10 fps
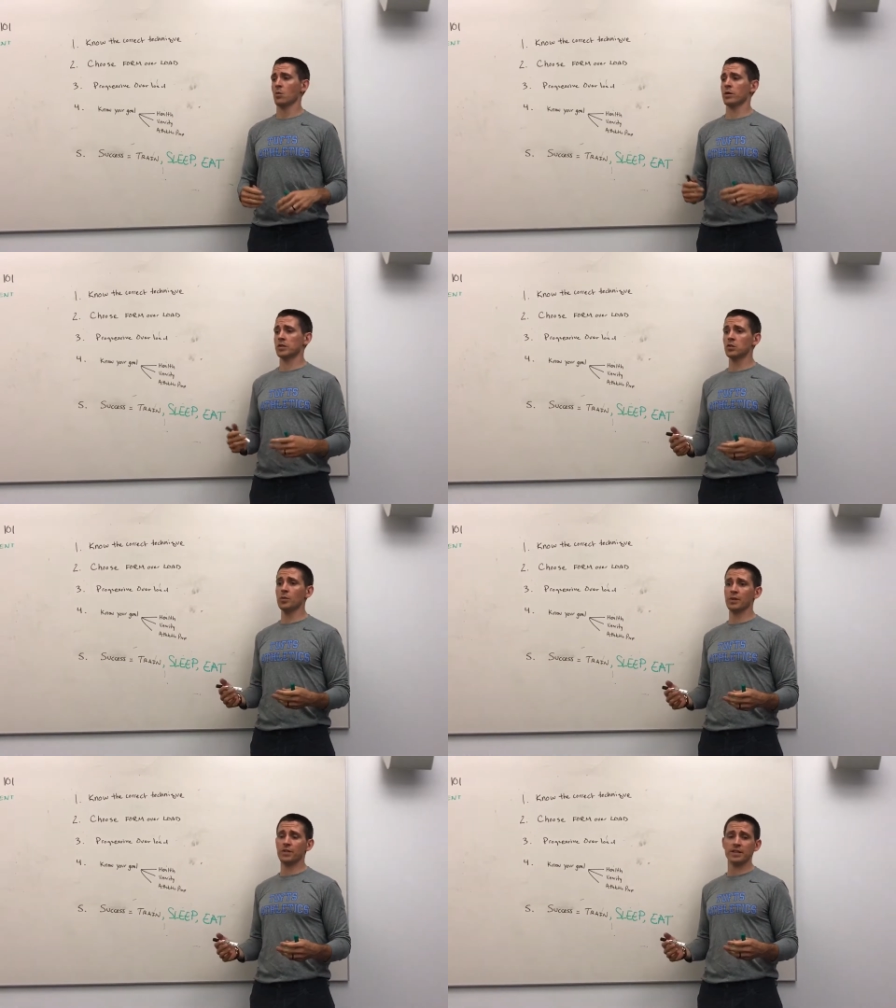We're
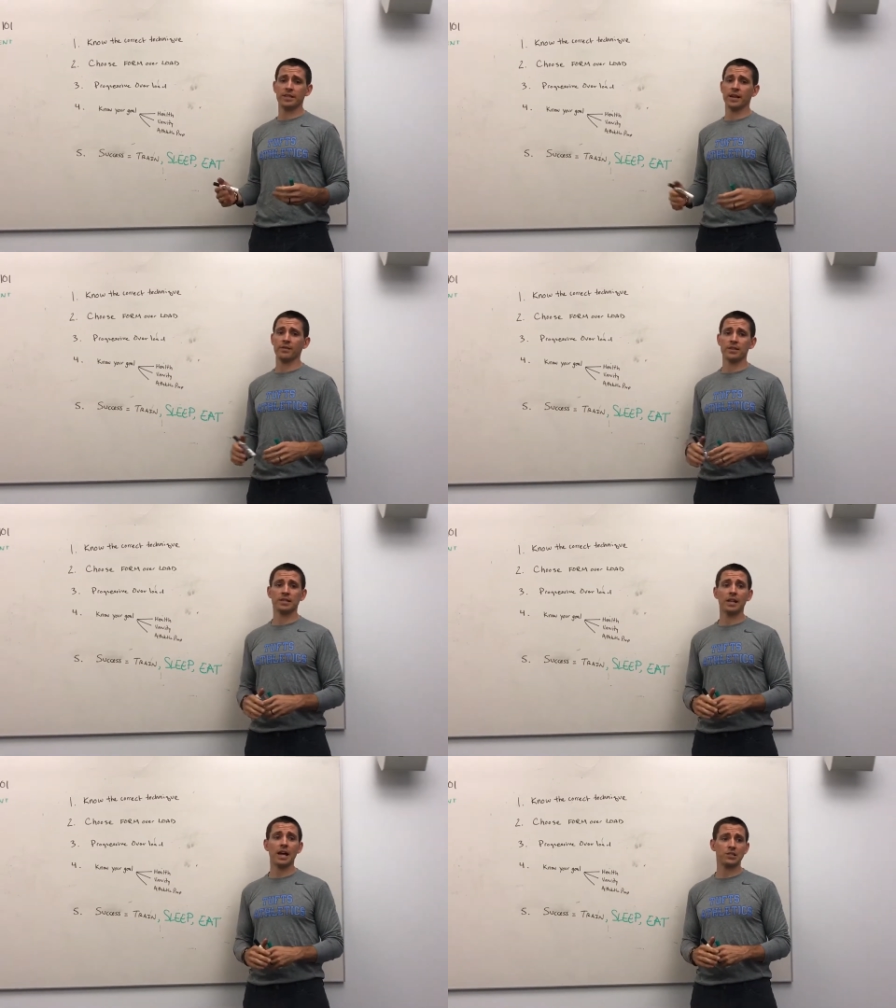assuming for the sake of this
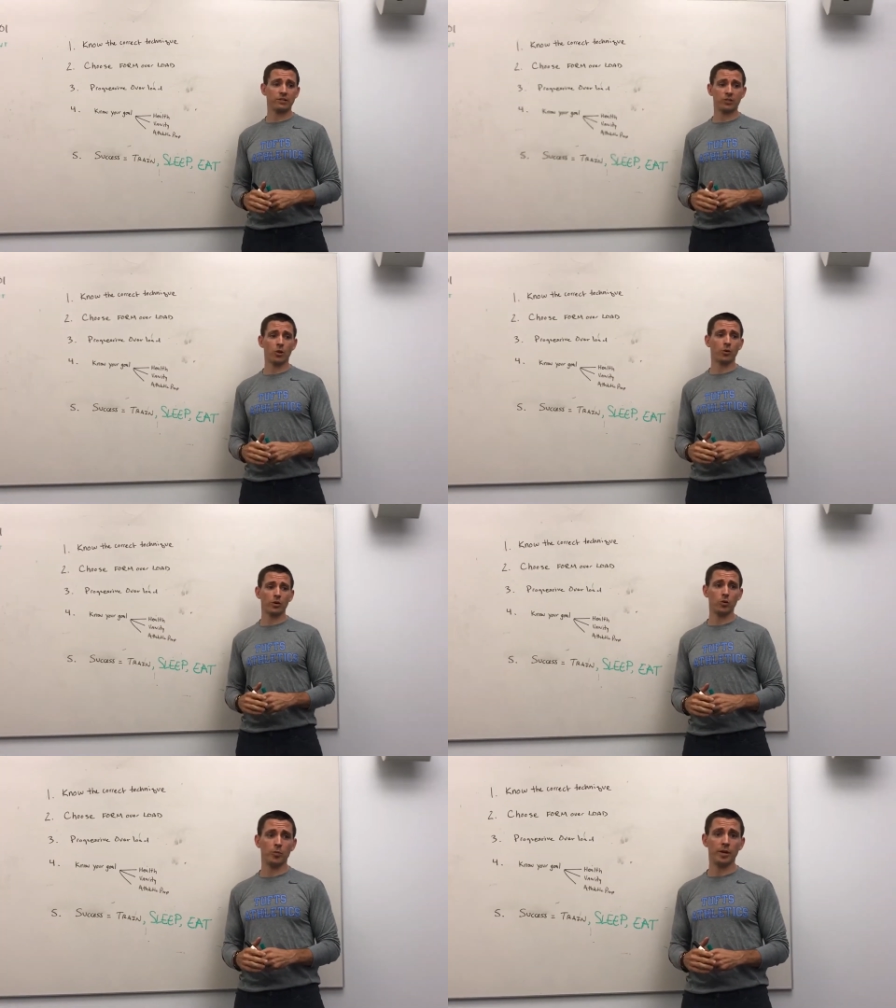class you're a total
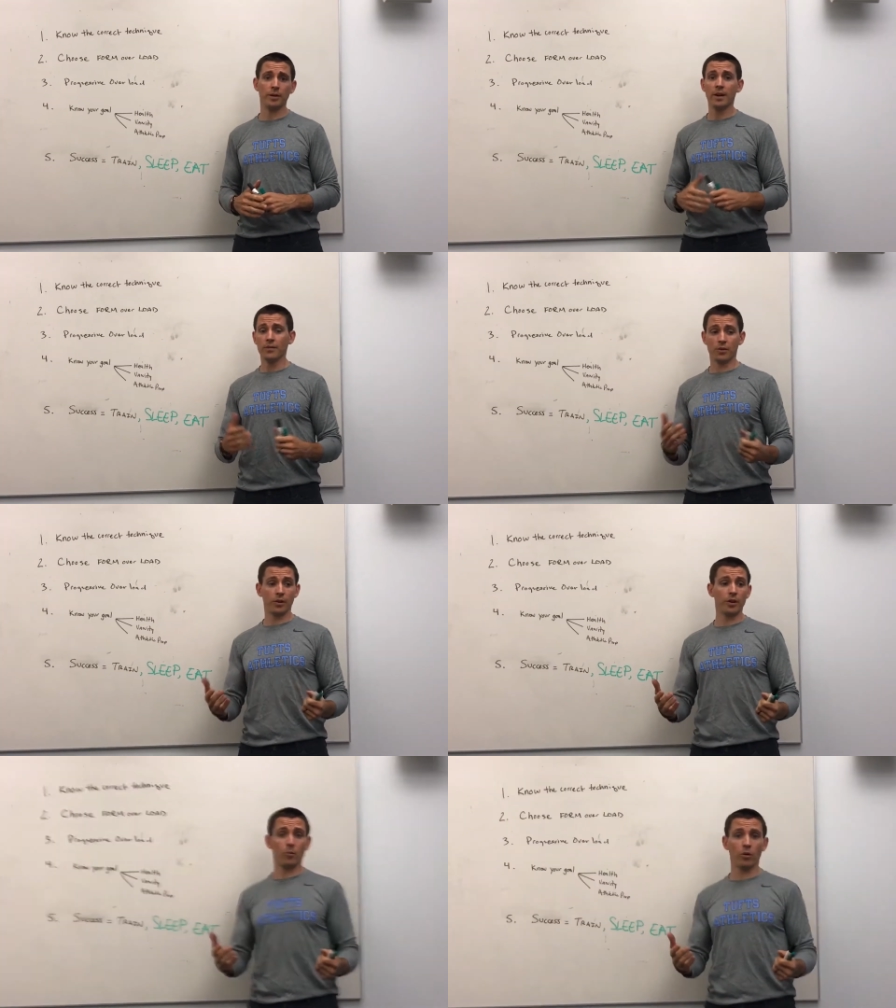newbie. If you're a
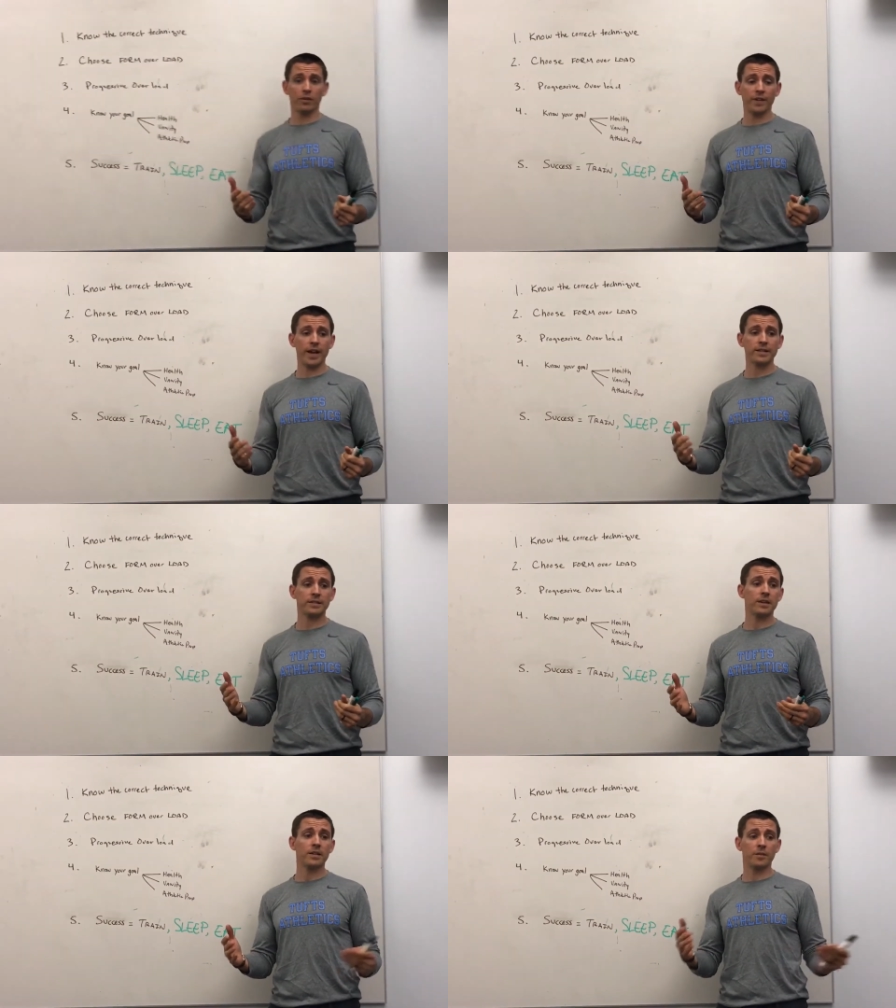little more
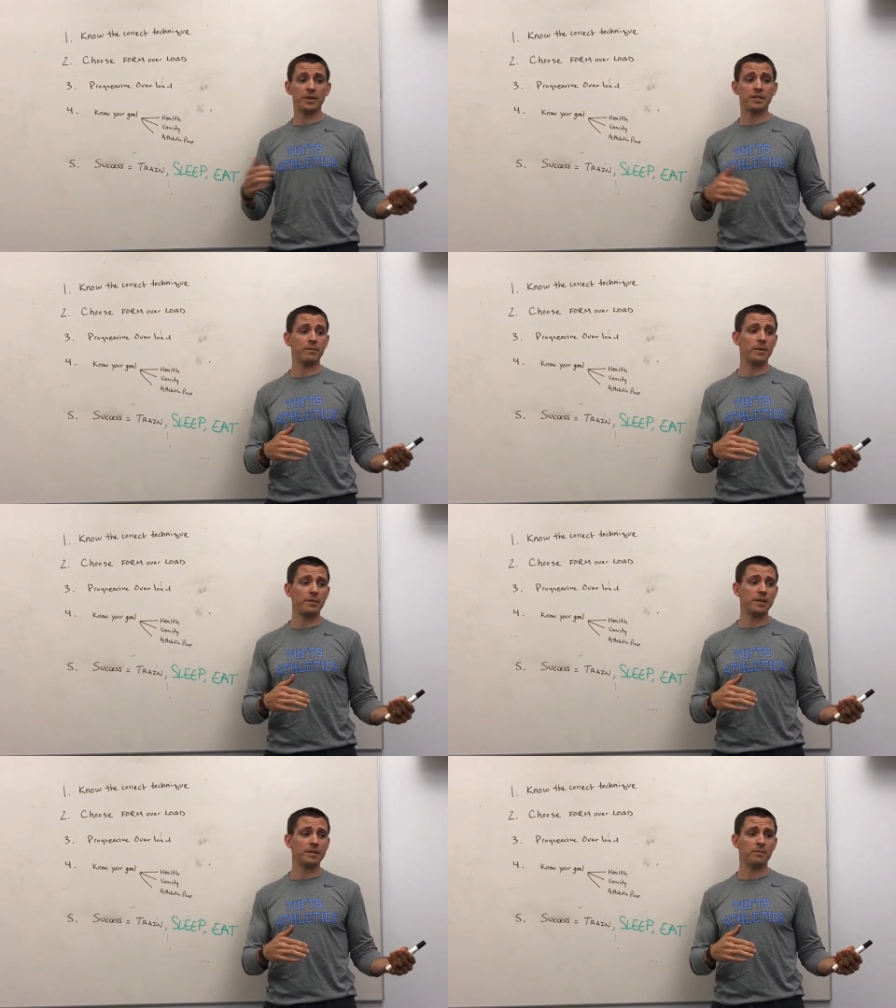advanced, there'll be
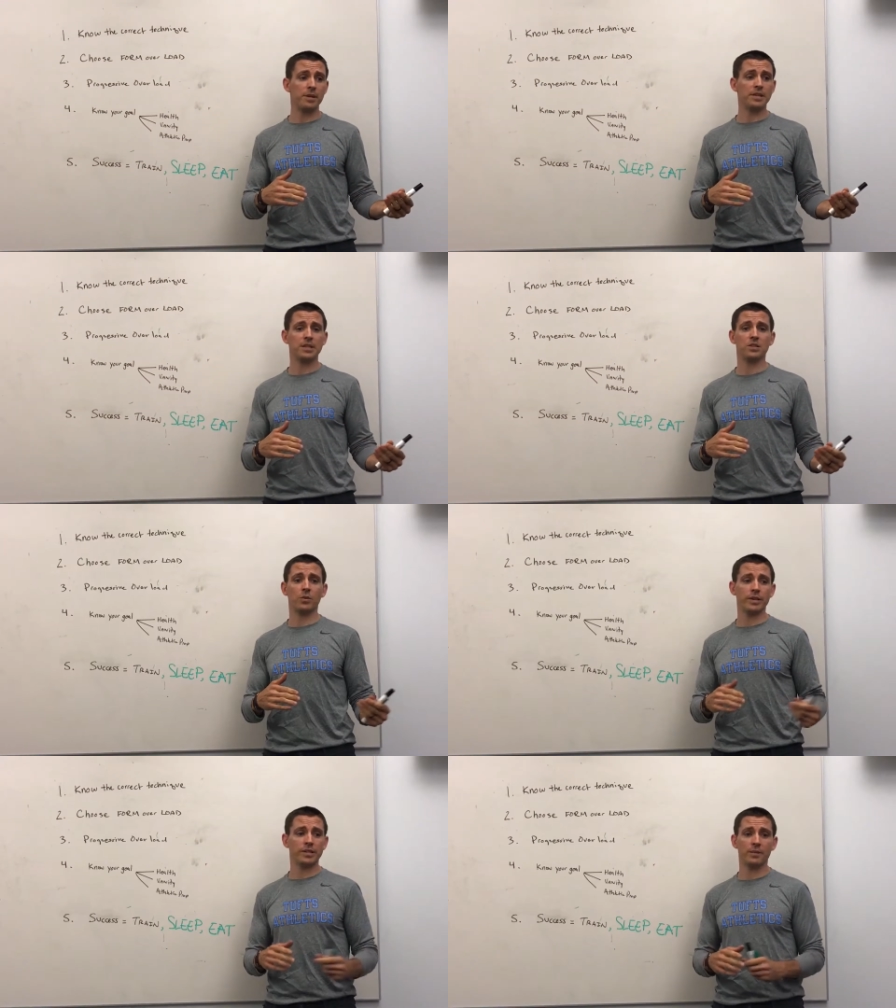maybe some pieces you
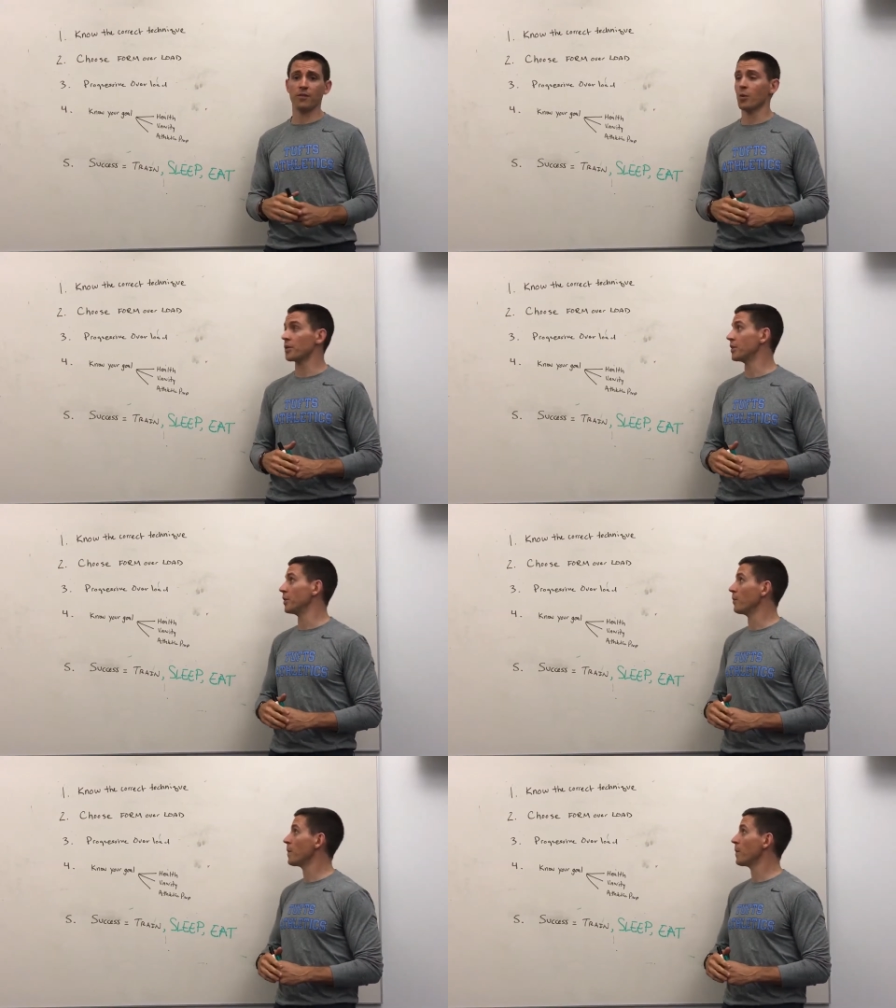want to skip forward to.